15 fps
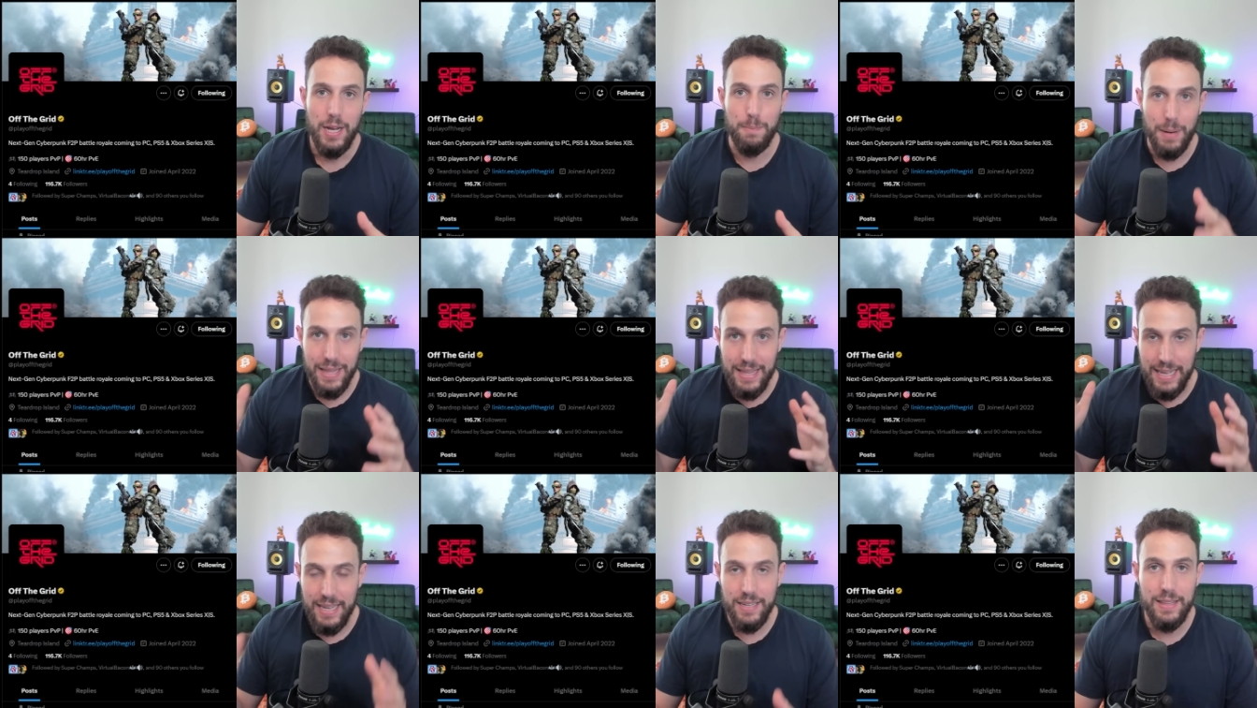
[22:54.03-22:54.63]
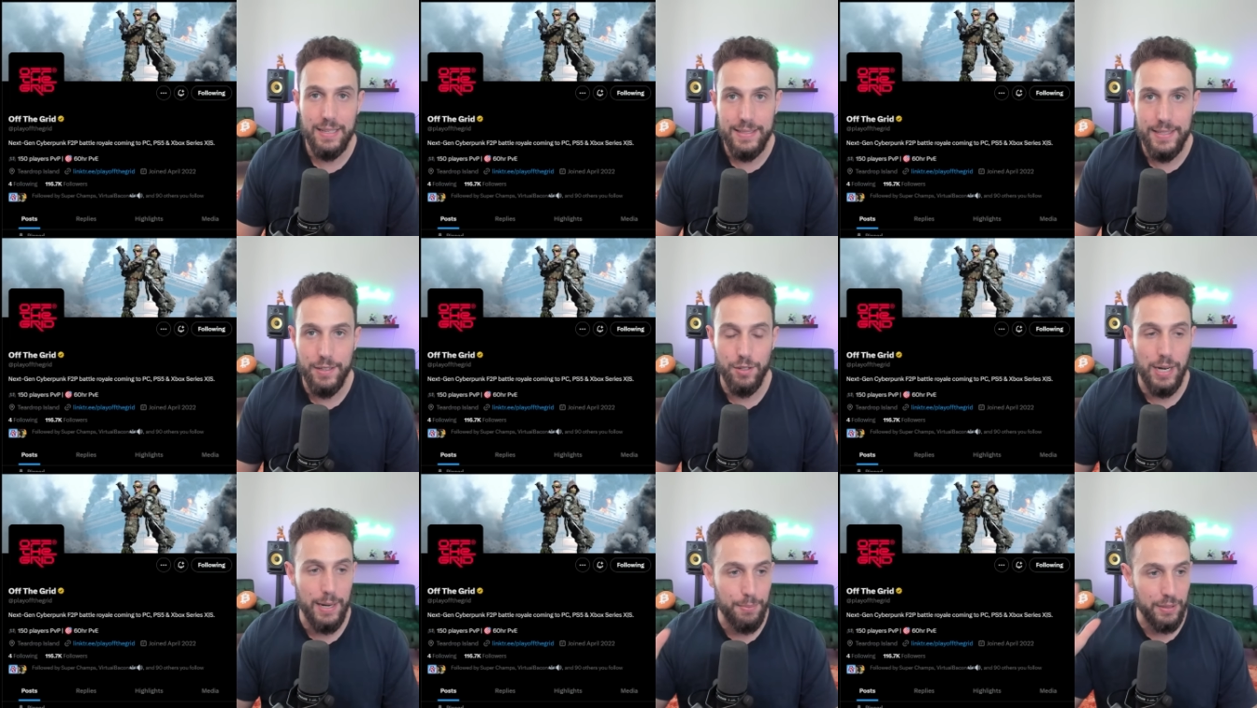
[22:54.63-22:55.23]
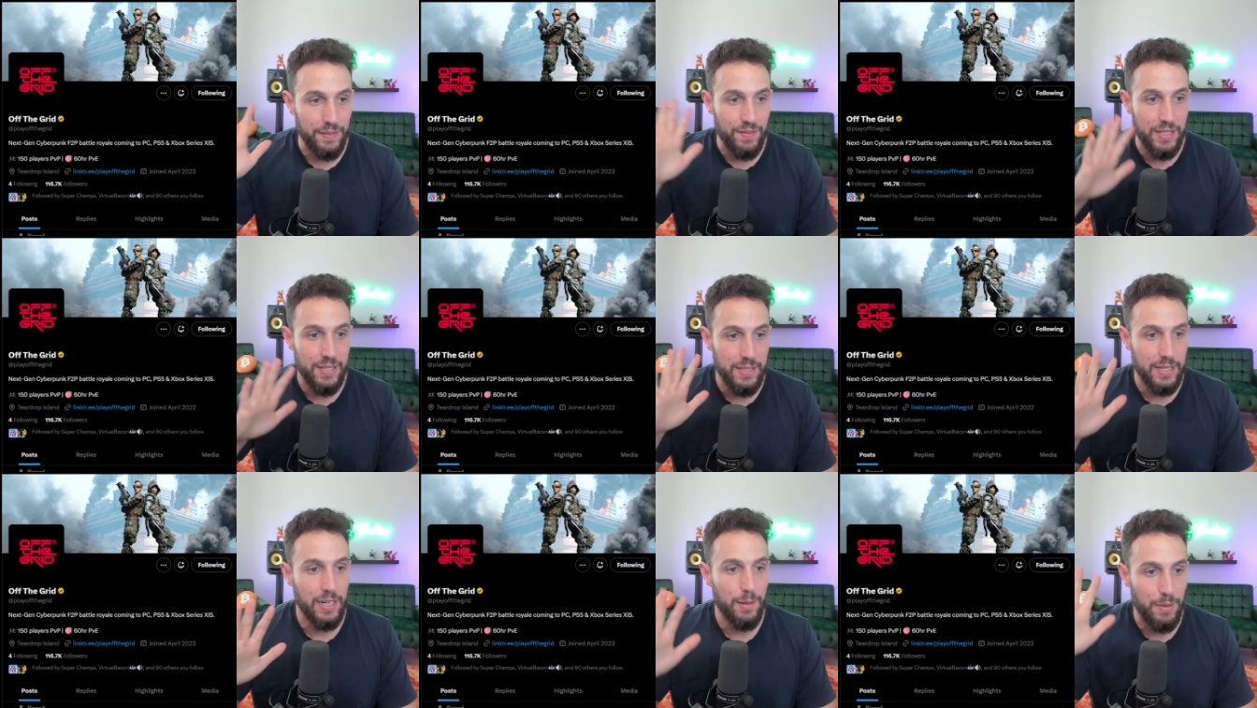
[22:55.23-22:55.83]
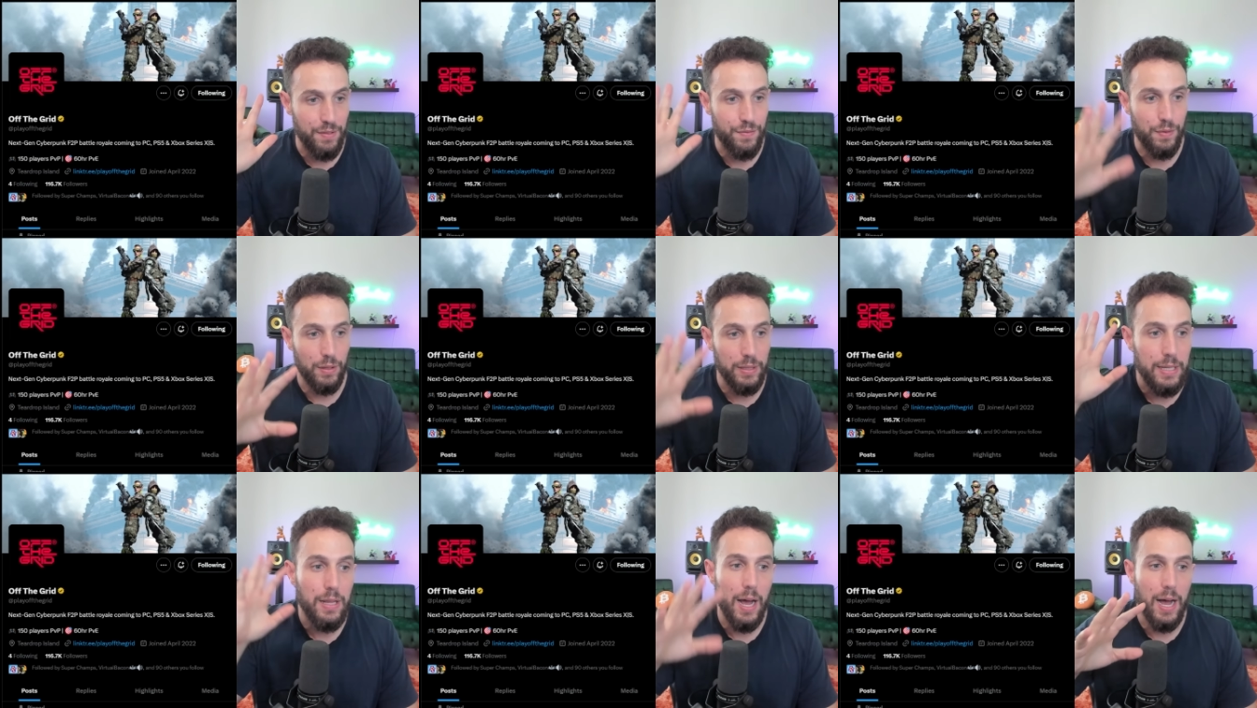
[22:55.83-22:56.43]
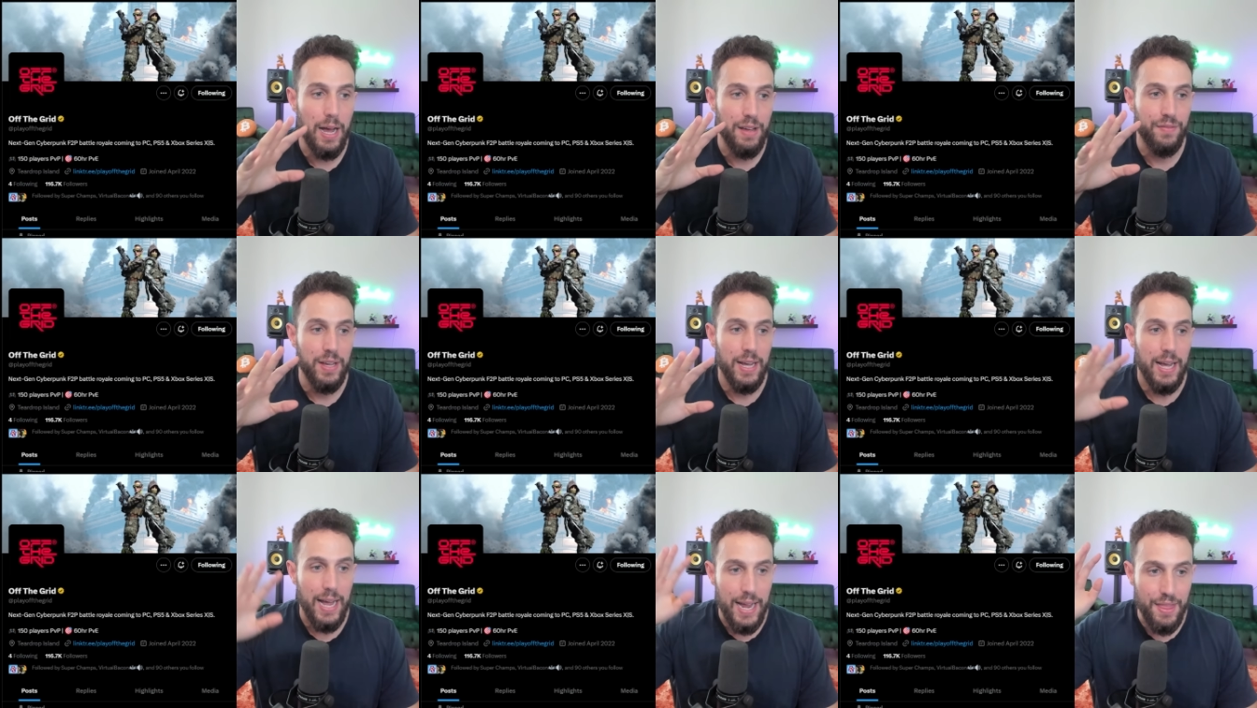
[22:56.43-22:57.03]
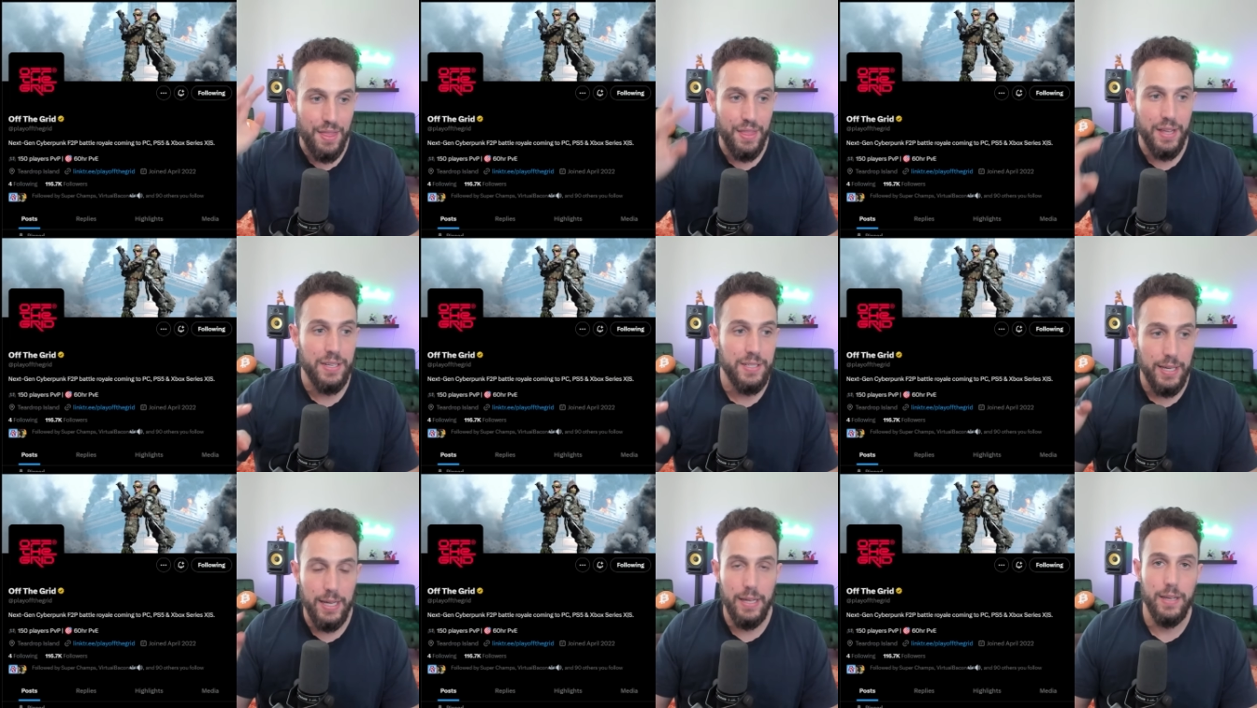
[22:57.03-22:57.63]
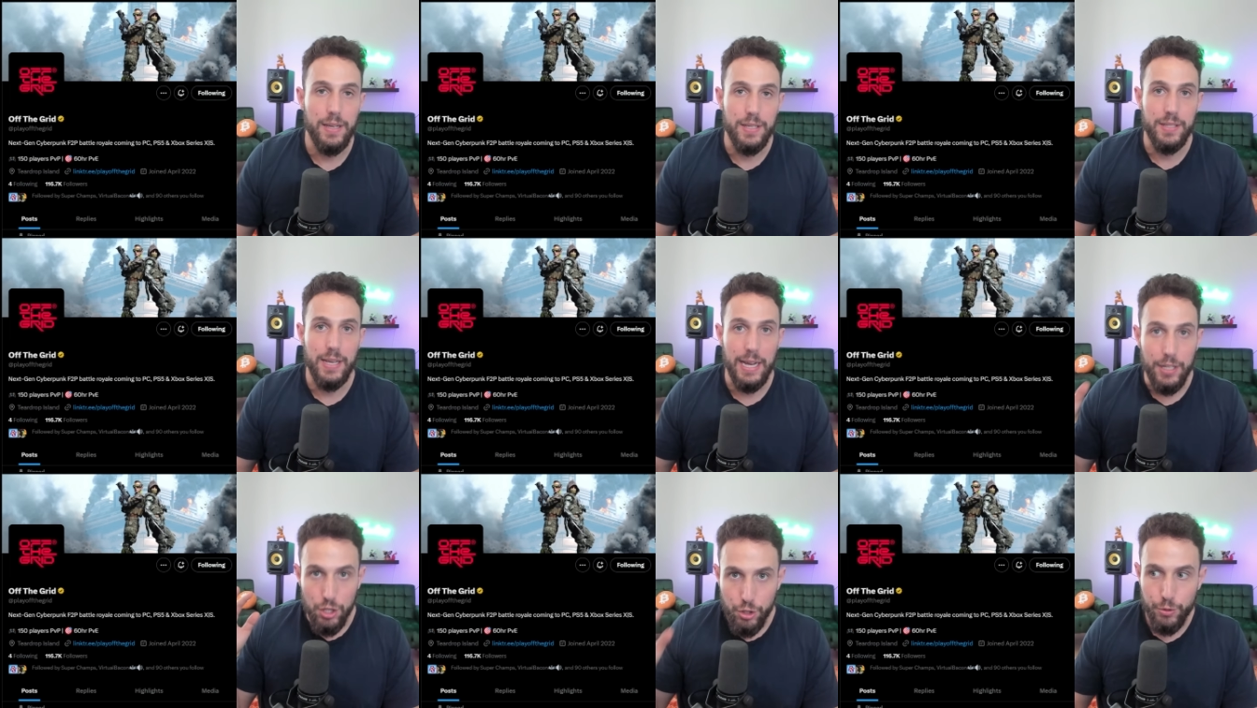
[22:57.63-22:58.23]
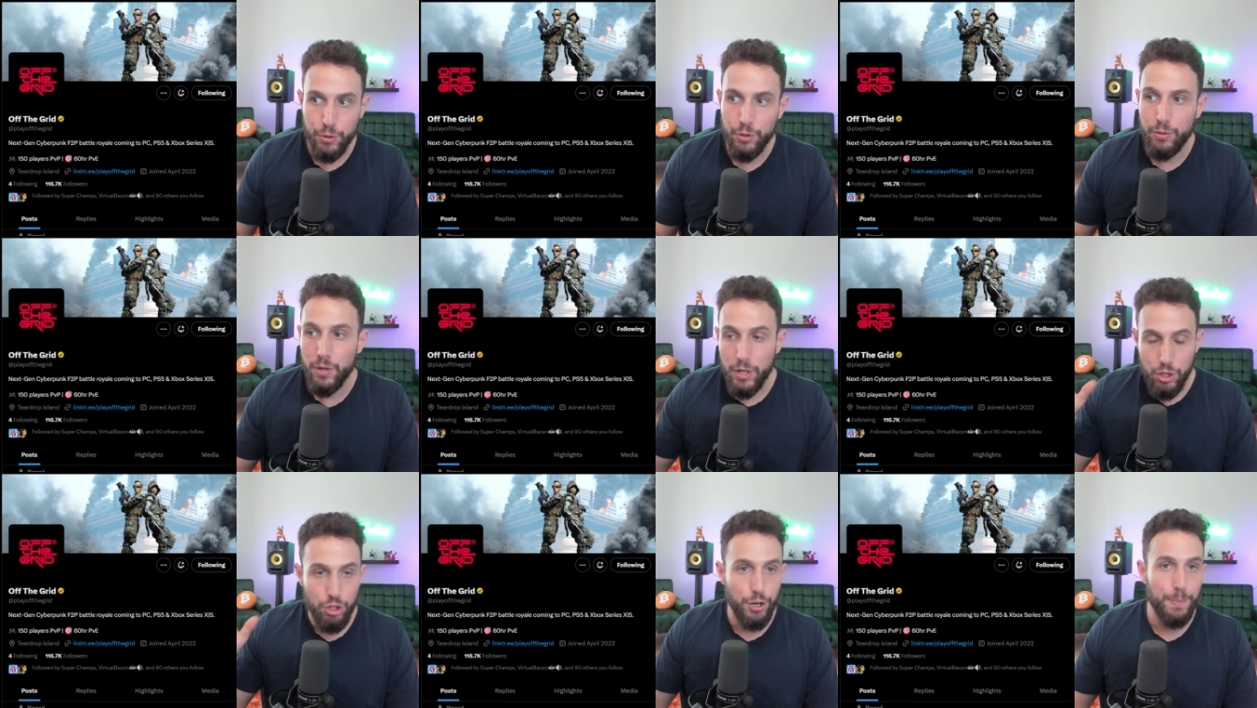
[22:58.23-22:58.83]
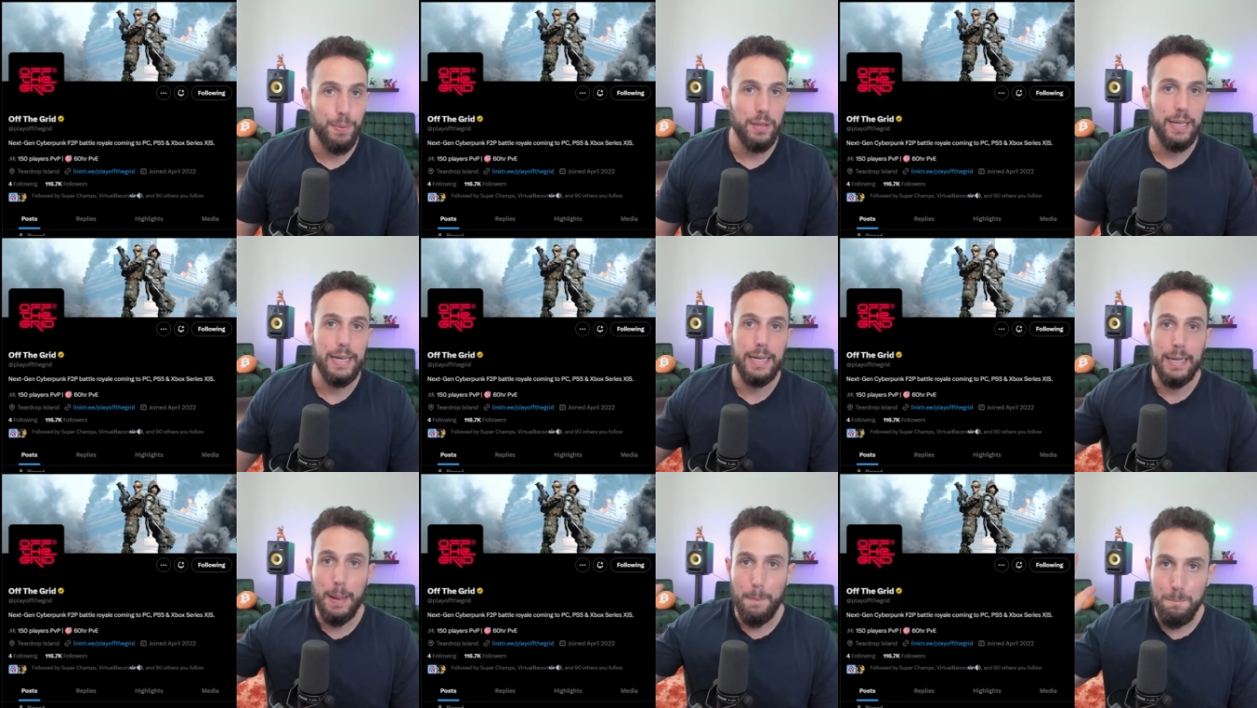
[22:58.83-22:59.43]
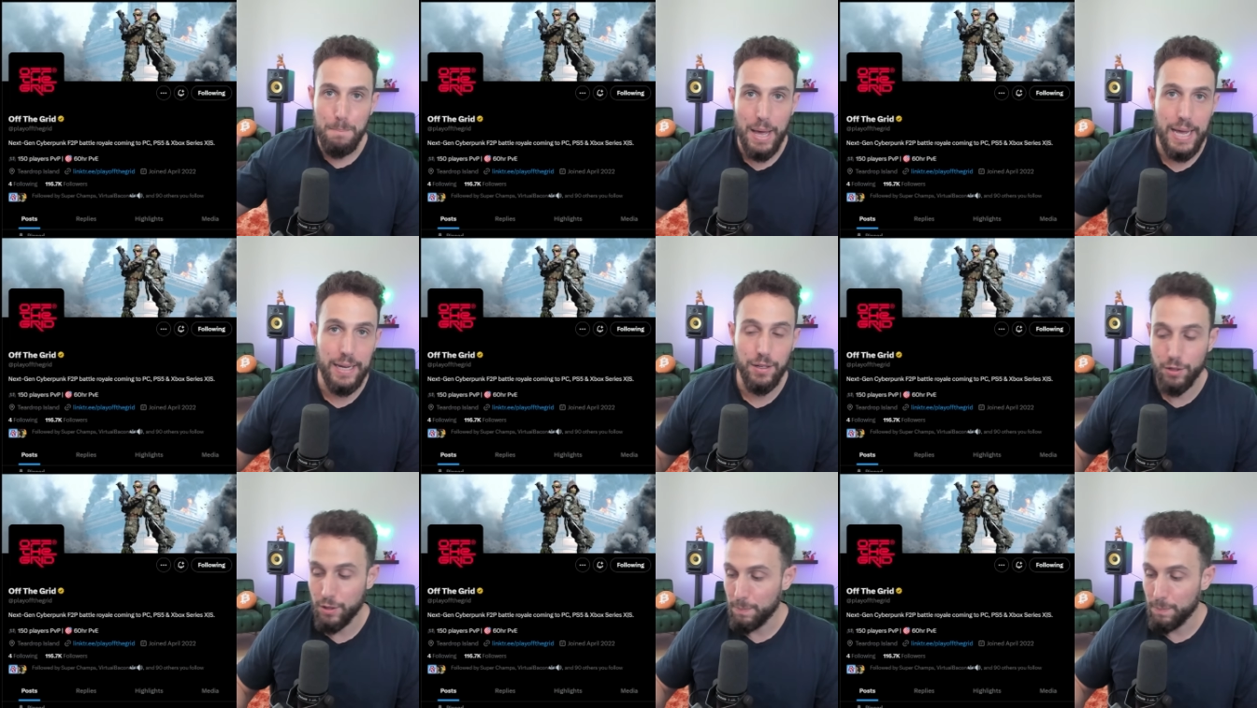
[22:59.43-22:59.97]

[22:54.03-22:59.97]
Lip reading: But by the end of this year, I believe this is going to be fully live, and this is a true AAA banger.